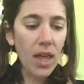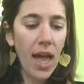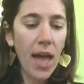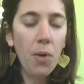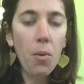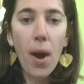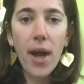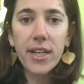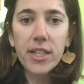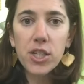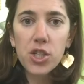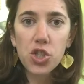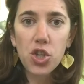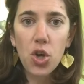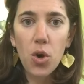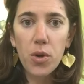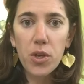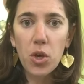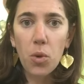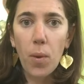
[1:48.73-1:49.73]
I wanted to
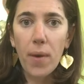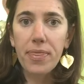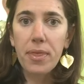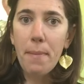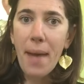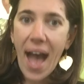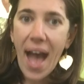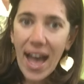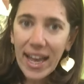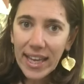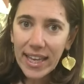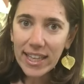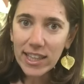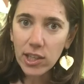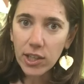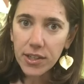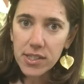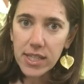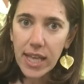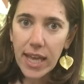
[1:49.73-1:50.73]
show you what the packet
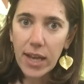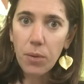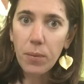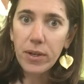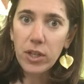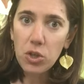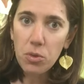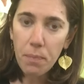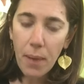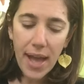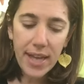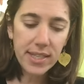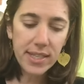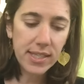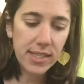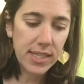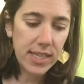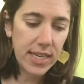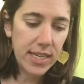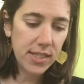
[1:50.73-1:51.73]
looks like when you buy
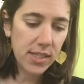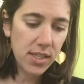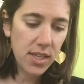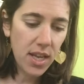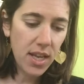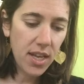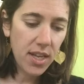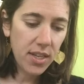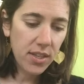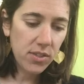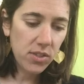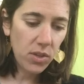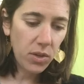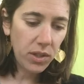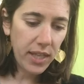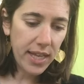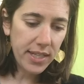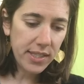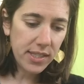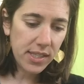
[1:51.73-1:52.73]
seeds. So
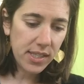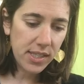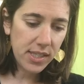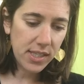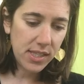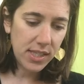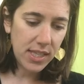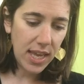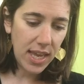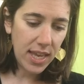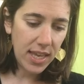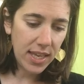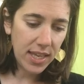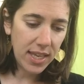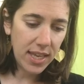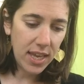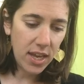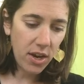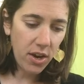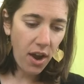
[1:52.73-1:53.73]
let's see.
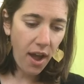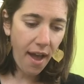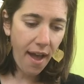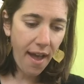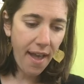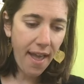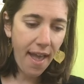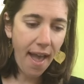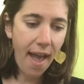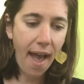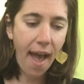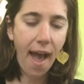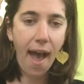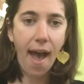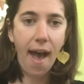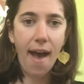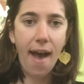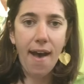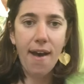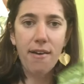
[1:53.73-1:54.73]
Here I
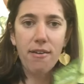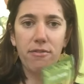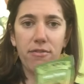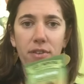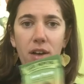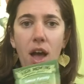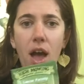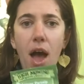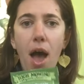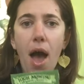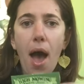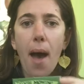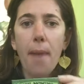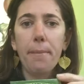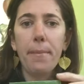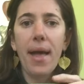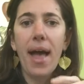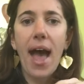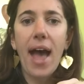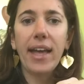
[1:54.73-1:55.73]
have a
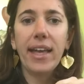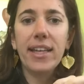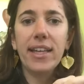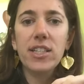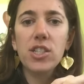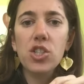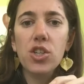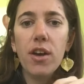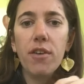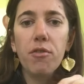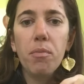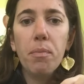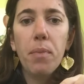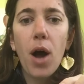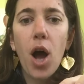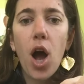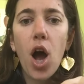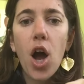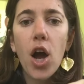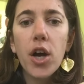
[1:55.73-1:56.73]
package of
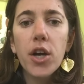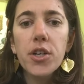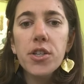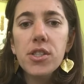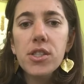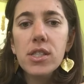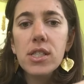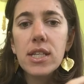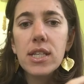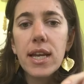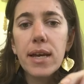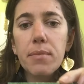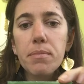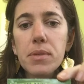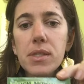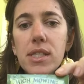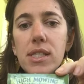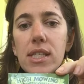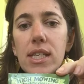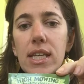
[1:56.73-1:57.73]
parsnip
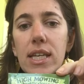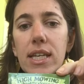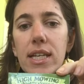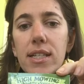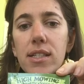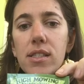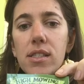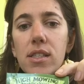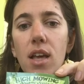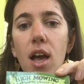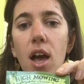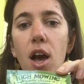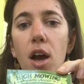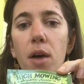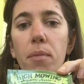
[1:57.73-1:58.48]
seeds.